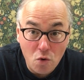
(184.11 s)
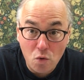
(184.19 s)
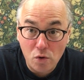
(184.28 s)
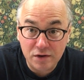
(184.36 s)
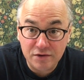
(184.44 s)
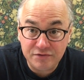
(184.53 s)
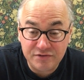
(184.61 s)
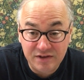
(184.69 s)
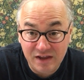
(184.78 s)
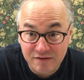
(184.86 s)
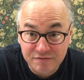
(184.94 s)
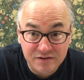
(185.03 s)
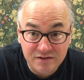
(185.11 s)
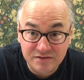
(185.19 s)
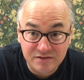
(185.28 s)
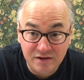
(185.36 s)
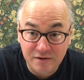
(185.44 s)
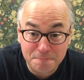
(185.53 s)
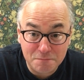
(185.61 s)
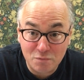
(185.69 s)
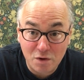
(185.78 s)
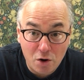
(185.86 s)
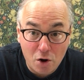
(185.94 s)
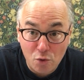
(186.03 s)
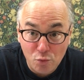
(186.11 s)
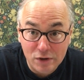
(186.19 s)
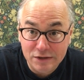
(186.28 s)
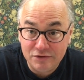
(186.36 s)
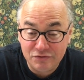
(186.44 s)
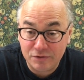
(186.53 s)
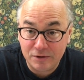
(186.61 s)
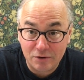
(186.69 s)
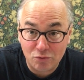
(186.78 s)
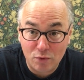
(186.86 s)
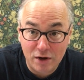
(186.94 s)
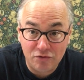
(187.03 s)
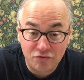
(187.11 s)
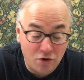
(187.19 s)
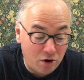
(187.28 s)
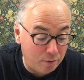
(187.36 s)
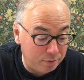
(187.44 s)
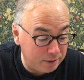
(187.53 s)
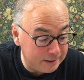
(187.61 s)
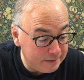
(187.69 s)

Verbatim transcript: or the CFTC are really doing a great job.